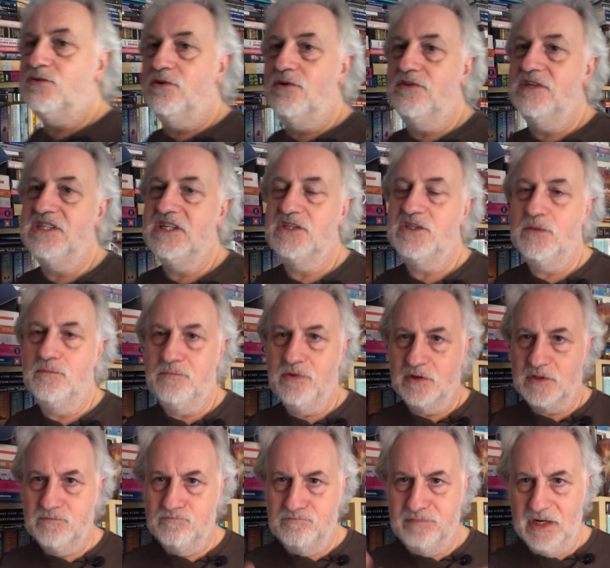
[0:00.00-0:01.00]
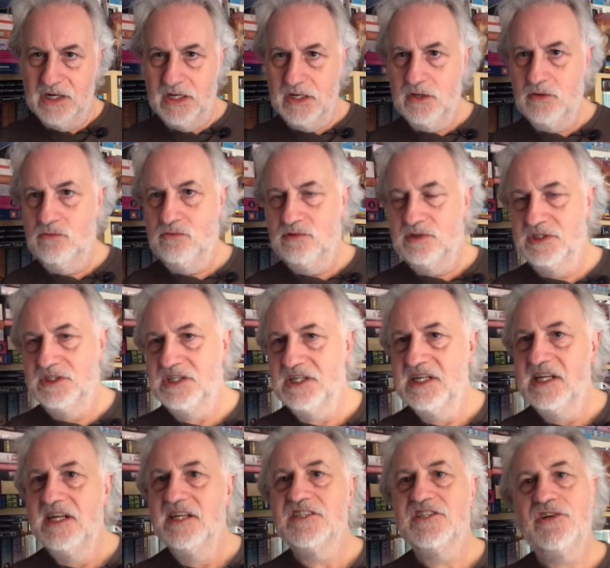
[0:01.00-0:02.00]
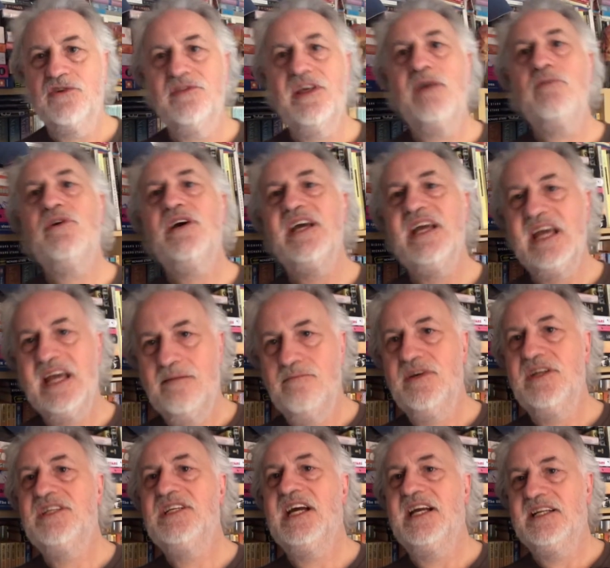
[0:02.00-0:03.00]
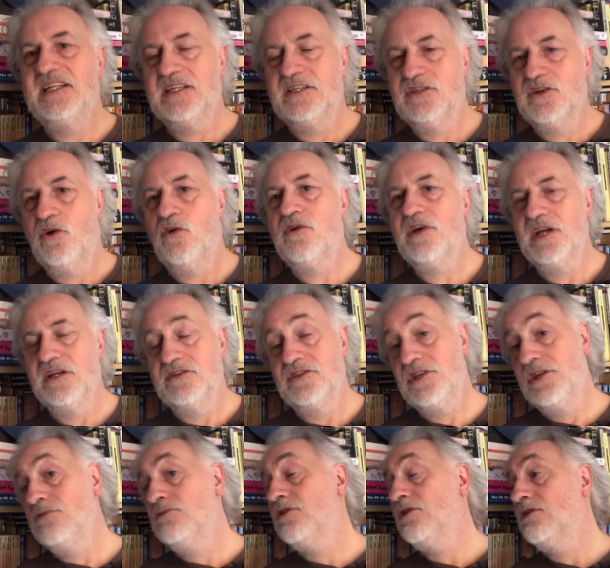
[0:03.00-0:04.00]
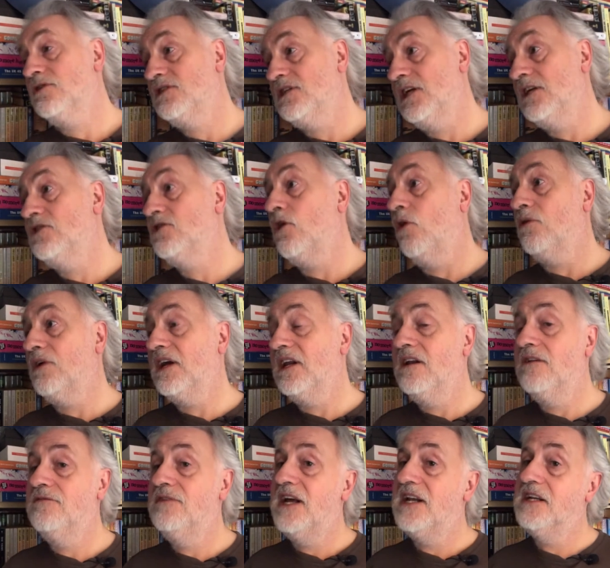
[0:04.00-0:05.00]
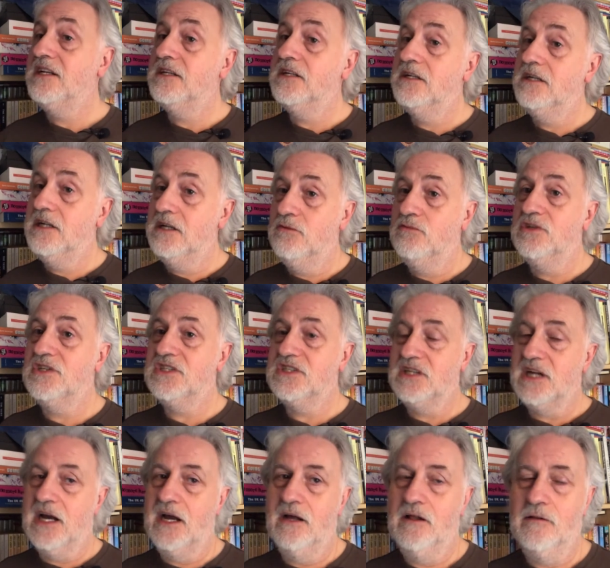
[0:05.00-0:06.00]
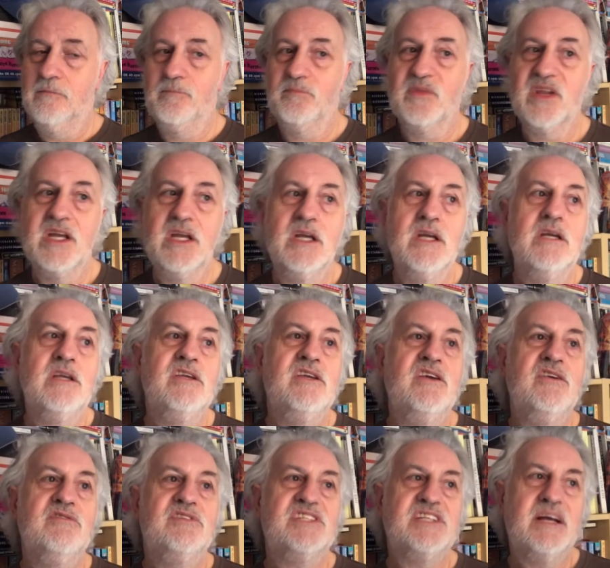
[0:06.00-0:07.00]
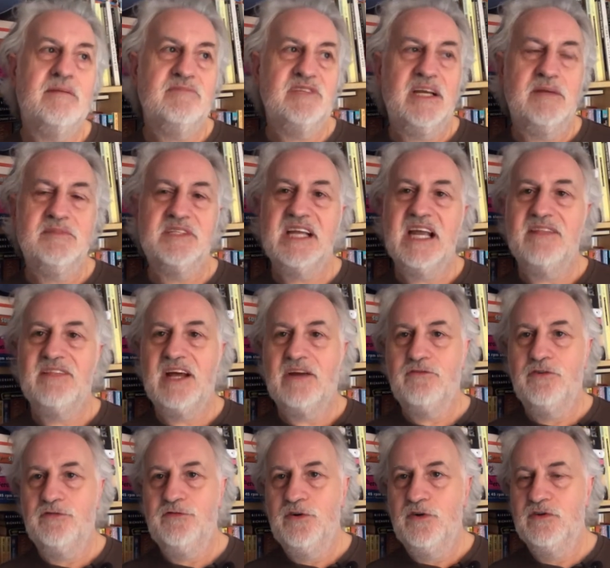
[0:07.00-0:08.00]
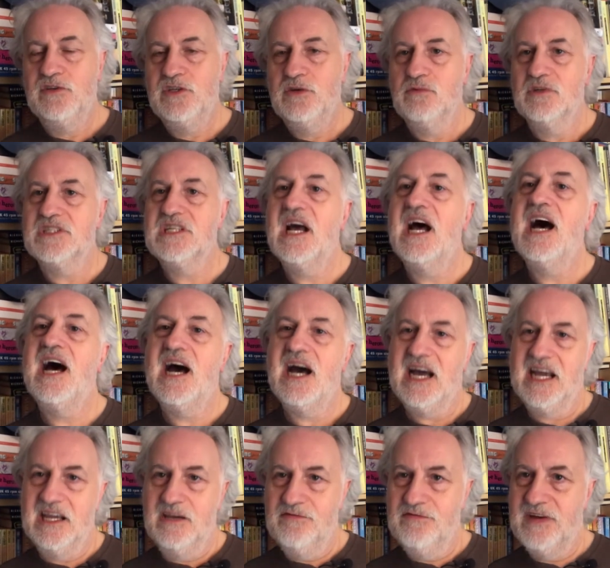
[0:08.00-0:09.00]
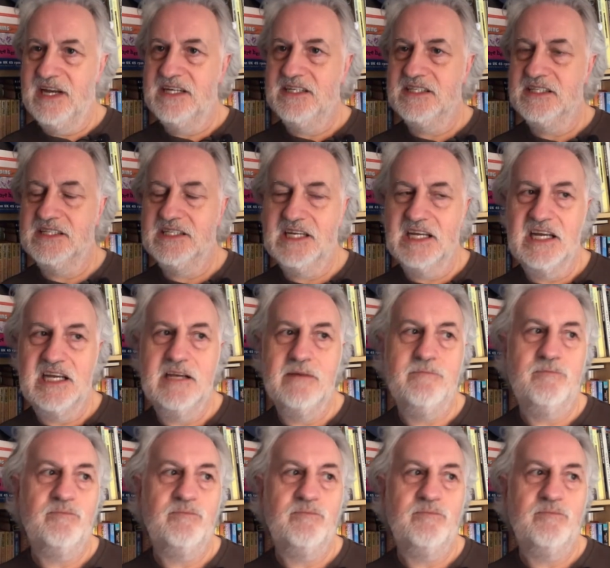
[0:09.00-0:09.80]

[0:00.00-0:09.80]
one of those things. The books ballooned, so they were imitating Tolkien. So you could say Tolkien invented a new style. You sometimes get that referred to as high fantasy